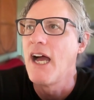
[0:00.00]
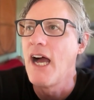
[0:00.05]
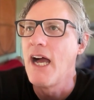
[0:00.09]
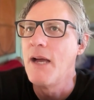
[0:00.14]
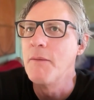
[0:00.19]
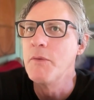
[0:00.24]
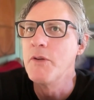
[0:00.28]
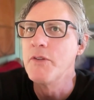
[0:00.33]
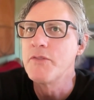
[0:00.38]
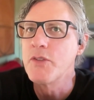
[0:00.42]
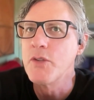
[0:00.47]

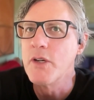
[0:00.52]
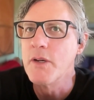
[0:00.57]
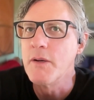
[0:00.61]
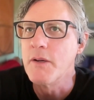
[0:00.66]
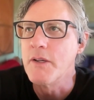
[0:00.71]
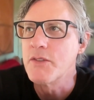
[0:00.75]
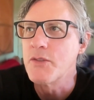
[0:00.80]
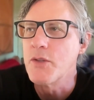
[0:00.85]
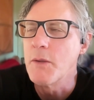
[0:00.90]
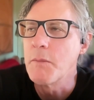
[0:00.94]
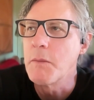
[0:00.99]
moved to
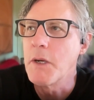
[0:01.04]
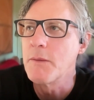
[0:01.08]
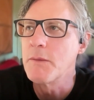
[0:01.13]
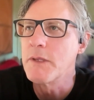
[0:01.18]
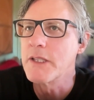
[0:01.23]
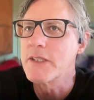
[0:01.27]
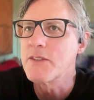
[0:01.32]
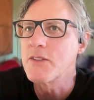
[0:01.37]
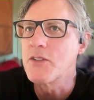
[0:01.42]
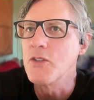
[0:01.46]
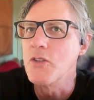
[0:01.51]
a
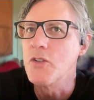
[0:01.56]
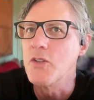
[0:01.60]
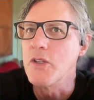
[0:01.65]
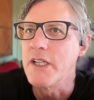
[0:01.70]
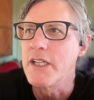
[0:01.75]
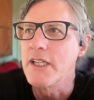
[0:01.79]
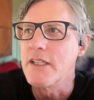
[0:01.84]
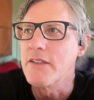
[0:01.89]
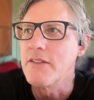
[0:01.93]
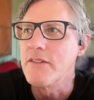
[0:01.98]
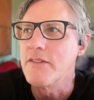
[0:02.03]
public school
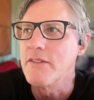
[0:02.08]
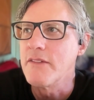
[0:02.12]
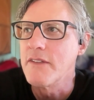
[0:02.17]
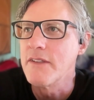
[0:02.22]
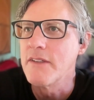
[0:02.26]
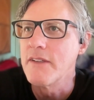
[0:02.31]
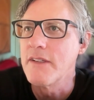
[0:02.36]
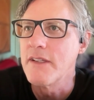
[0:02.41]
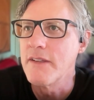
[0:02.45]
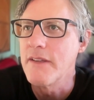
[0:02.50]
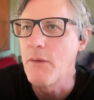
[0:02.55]

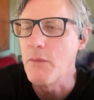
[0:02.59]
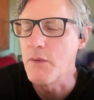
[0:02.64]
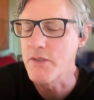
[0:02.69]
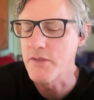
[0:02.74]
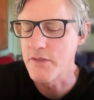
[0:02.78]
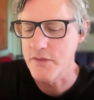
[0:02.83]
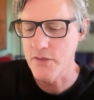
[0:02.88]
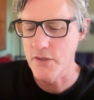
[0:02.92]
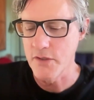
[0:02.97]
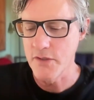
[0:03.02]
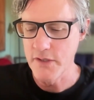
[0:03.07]
that
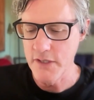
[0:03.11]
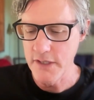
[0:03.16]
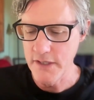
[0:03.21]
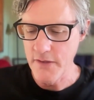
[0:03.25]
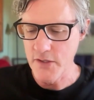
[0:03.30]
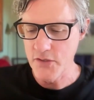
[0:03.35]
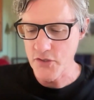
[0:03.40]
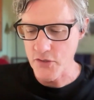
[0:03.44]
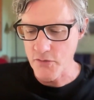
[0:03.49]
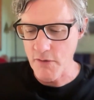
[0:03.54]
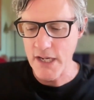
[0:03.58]
was in
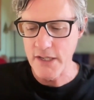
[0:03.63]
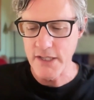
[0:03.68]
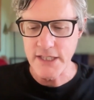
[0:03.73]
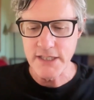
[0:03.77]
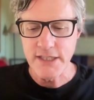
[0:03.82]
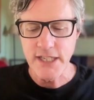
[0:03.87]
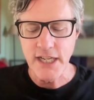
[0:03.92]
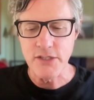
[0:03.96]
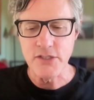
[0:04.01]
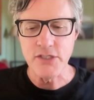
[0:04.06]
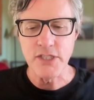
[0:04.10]
the surrounding
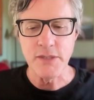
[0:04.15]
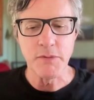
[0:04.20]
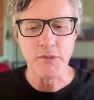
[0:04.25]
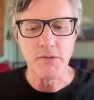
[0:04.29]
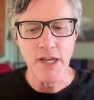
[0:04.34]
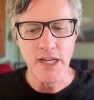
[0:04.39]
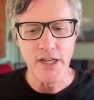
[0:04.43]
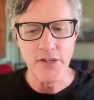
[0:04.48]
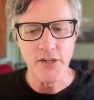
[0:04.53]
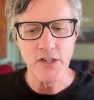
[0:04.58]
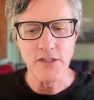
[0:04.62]
township
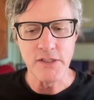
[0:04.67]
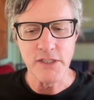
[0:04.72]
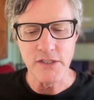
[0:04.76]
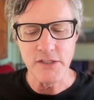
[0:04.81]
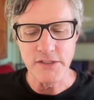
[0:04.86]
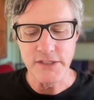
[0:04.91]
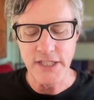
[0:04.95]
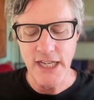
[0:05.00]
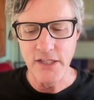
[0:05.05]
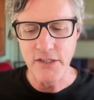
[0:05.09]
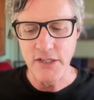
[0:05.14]
around our little
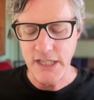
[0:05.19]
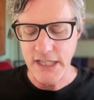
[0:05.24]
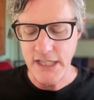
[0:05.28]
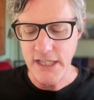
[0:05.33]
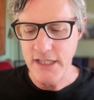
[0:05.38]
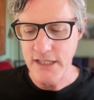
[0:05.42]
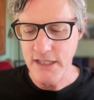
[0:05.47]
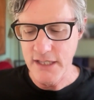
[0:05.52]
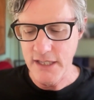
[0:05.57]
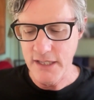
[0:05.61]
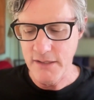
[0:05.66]
town
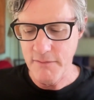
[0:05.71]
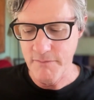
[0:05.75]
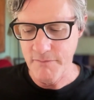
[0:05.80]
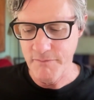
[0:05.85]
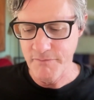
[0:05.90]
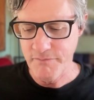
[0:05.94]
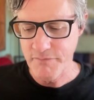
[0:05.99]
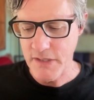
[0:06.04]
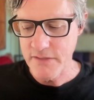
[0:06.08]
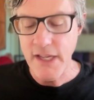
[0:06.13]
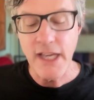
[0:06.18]
in
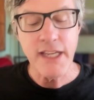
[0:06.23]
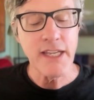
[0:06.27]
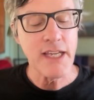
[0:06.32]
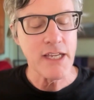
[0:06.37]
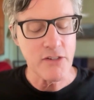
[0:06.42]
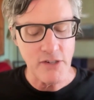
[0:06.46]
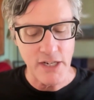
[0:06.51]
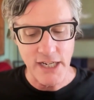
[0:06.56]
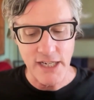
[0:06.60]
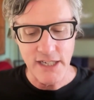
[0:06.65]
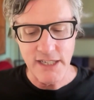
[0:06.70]
second
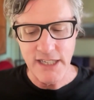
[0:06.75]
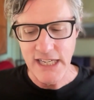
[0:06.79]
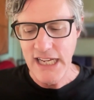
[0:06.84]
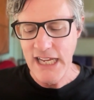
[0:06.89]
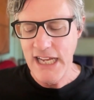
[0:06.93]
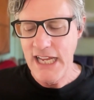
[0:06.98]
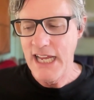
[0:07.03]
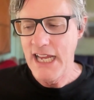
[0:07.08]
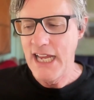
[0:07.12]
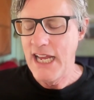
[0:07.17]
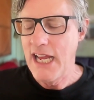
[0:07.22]
grade.
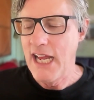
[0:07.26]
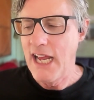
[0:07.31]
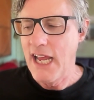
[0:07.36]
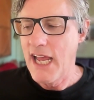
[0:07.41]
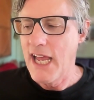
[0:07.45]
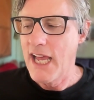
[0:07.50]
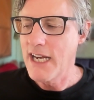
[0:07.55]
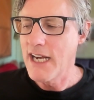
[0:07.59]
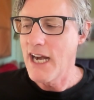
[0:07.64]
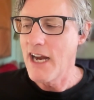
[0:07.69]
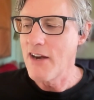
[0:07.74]

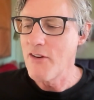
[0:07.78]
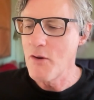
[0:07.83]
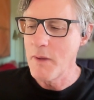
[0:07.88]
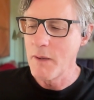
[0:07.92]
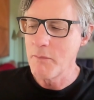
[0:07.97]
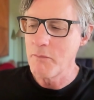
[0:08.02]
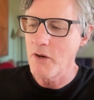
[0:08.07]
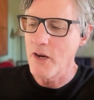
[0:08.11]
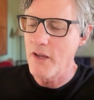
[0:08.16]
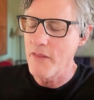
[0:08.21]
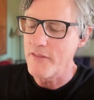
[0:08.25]
And I
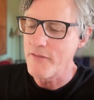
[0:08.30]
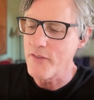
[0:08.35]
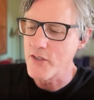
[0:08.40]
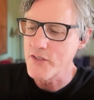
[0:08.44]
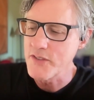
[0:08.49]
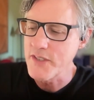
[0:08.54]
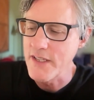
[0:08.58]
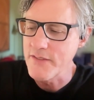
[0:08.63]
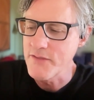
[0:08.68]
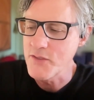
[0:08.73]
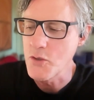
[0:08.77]
remember on the first
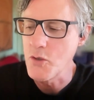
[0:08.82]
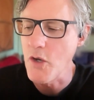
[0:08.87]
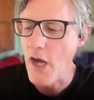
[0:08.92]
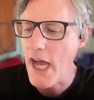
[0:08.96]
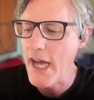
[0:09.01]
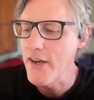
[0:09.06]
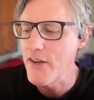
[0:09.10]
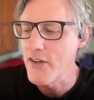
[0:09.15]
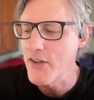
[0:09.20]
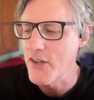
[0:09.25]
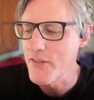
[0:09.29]
day of school, I
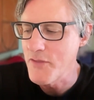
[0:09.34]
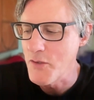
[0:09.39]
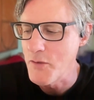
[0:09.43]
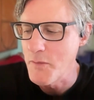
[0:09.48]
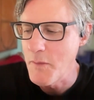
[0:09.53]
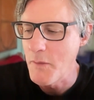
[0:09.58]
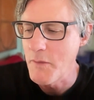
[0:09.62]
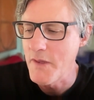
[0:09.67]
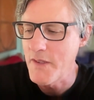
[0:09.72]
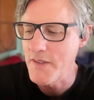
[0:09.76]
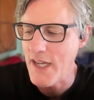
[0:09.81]
don't know if you
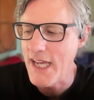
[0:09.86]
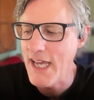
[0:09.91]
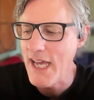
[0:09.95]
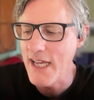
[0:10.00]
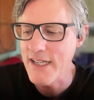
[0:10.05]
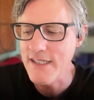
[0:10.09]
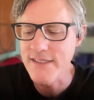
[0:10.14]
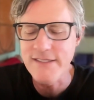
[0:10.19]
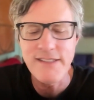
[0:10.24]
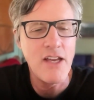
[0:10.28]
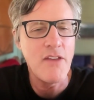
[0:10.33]
remember this, I had
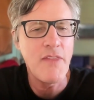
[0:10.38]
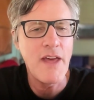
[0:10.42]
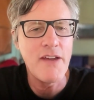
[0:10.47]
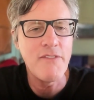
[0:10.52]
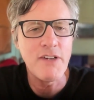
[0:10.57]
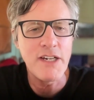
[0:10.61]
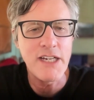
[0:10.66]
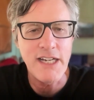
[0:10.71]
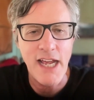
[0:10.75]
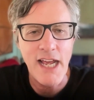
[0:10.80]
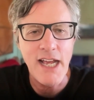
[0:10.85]
a South
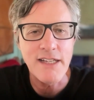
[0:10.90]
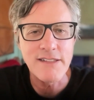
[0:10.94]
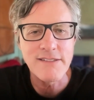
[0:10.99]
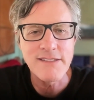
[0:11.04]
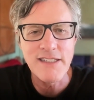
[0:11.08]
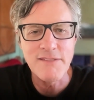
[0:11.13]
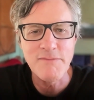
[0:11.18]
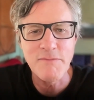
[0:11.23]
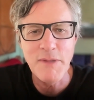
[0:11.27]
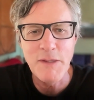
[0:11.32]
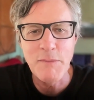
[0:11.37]
African
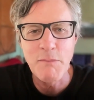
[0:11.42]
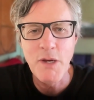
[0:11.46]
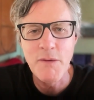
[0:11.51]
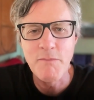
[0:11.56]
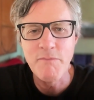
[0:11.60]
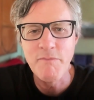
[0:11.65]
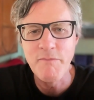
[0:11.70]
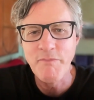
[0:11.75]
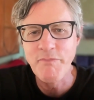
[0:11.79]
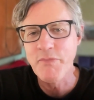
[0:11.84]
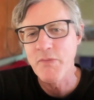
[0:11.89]
accent. My
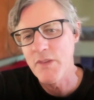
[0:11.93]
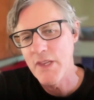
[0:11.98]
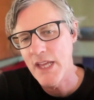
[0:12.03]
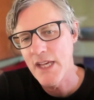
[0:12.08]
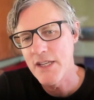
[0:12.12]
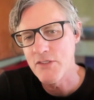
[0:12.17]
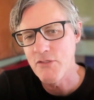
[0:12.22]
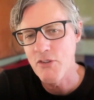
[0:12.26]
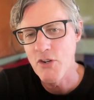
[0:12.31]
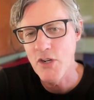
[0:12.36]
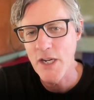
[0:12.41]
mom
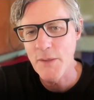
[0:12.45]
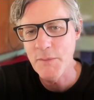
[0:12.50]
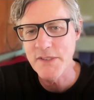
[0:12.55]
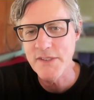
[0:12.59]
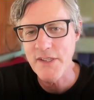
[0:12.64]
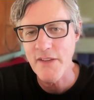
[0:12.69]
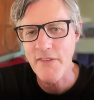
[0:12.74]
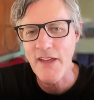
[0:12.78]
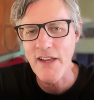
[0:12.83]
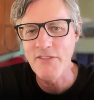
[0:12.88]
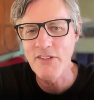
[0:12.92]
had grown up in
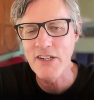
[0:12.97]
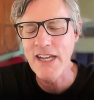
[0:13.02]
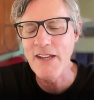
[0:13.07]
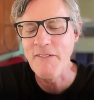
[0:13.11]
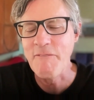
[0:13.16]
South Africa.